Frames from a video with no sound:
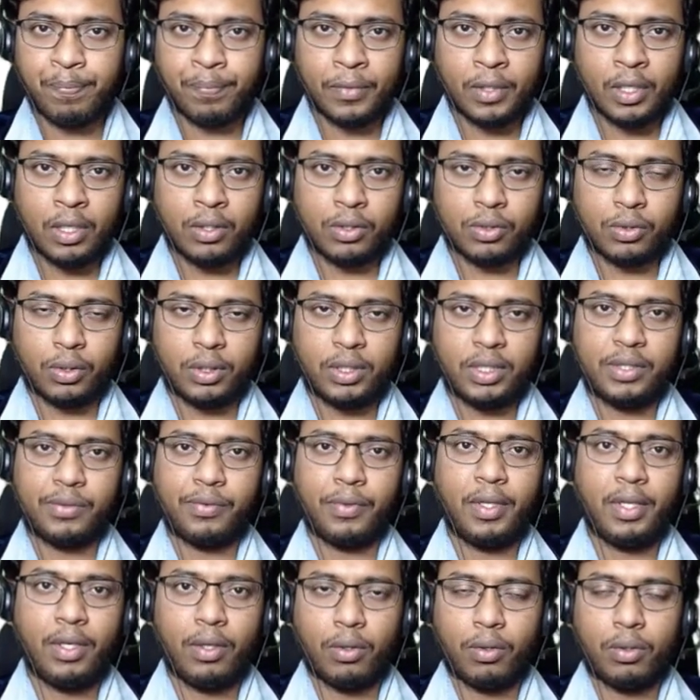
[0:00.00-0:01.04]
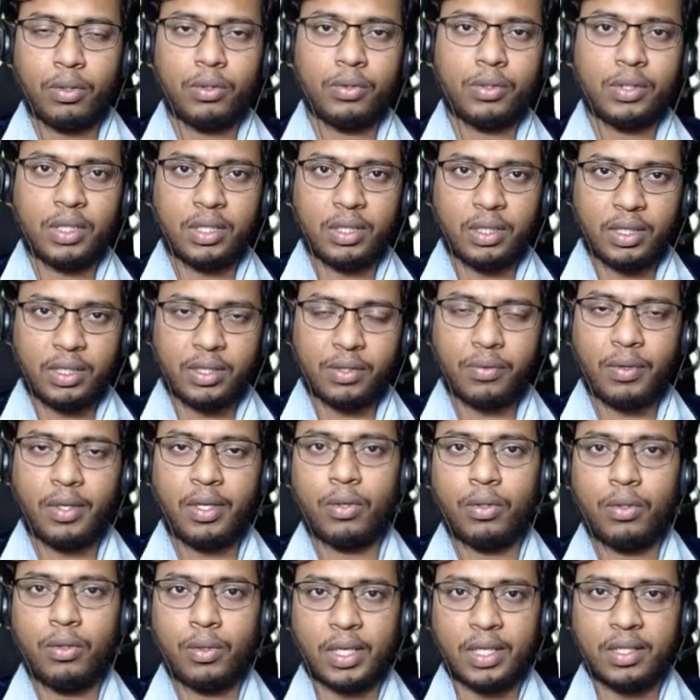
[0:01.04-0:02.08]
So this video, using this video,
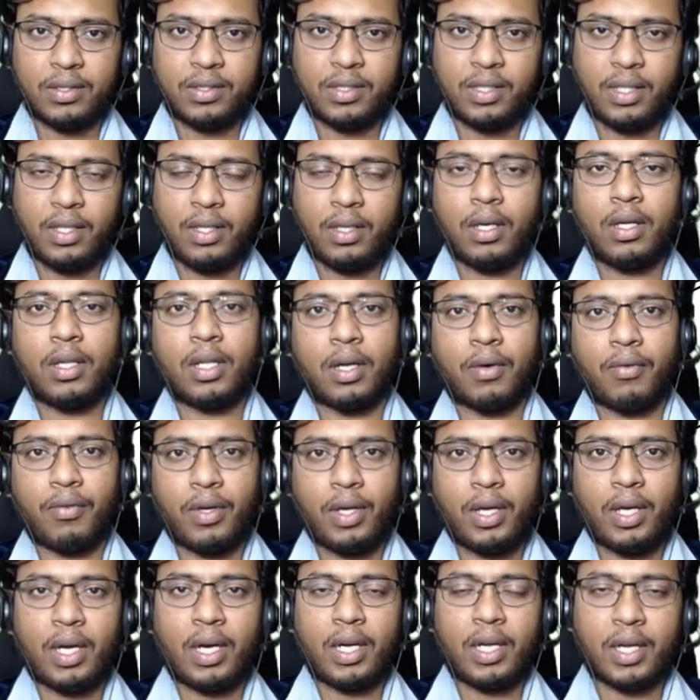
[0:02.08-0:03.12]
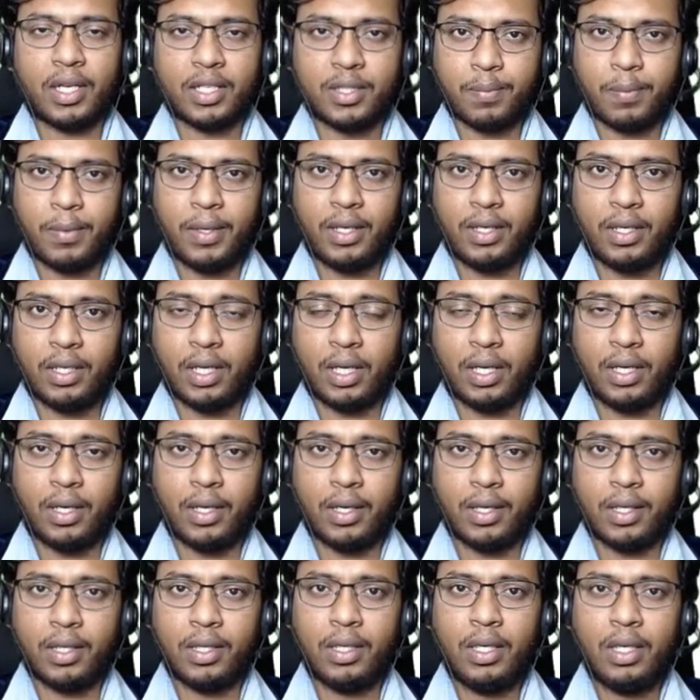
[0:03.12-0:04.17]
you can see the way I explain,
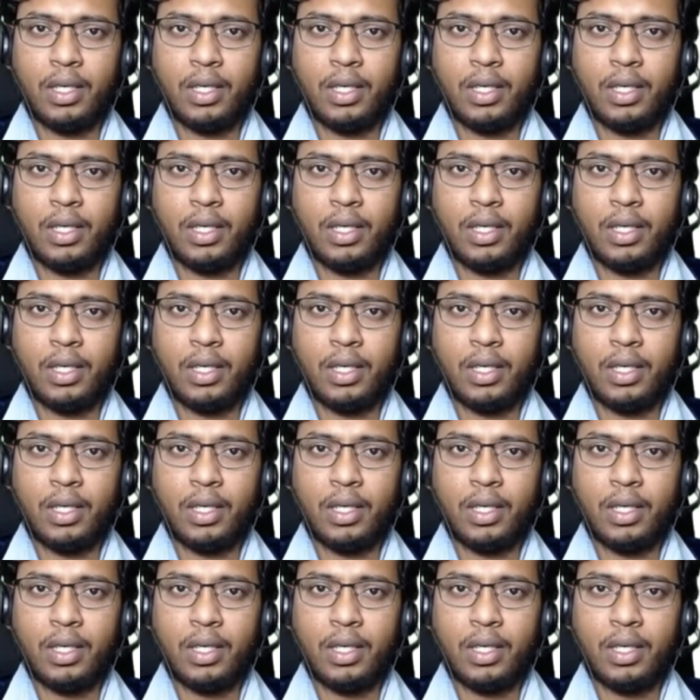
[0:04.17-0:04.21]
and